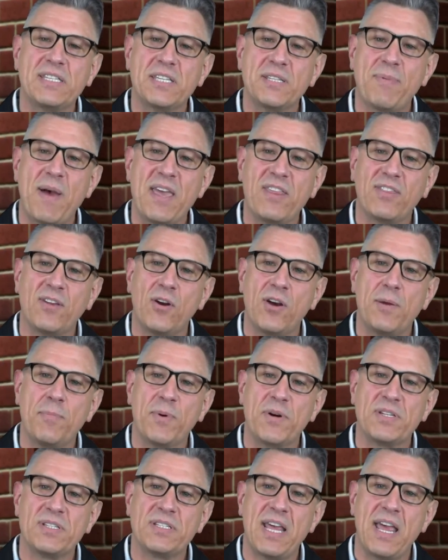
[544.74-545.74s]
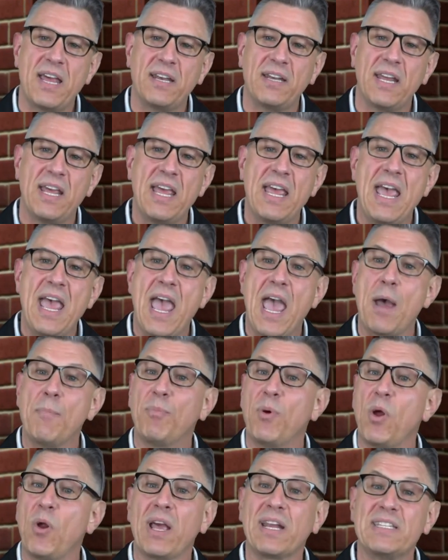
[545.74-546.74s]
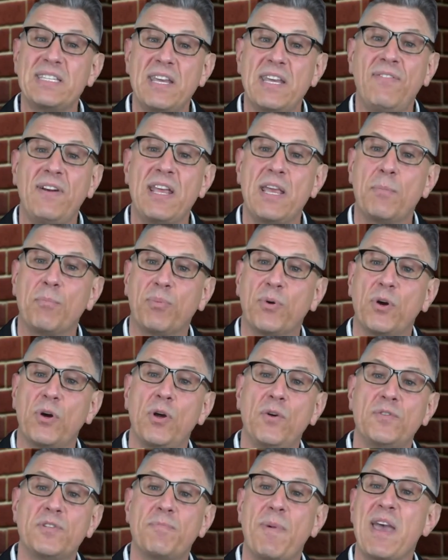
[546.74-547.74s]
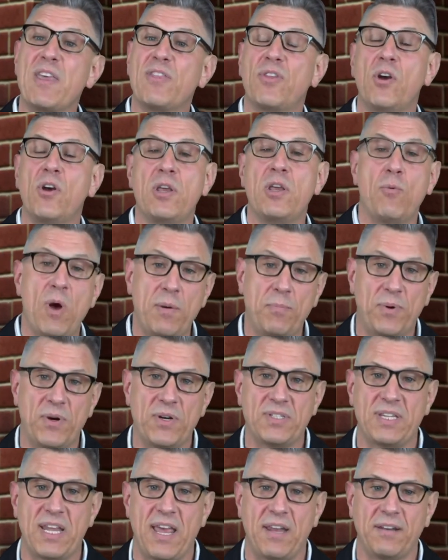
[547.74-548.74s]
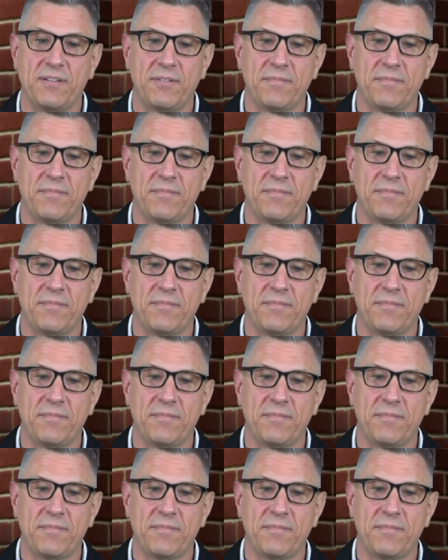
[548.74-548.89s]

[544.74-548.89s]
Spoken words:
by 30%, and productivity improves by 31%.